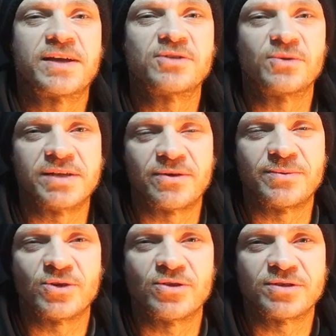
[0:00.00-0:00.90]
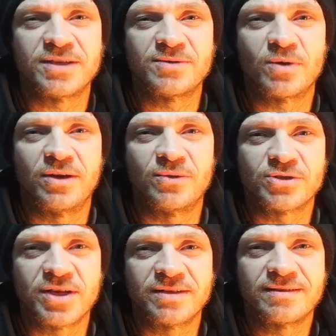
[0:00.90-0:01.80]
week I totally agree with Dorsey. What a load
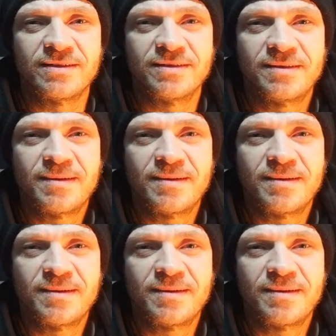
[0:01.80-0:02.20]
of shit.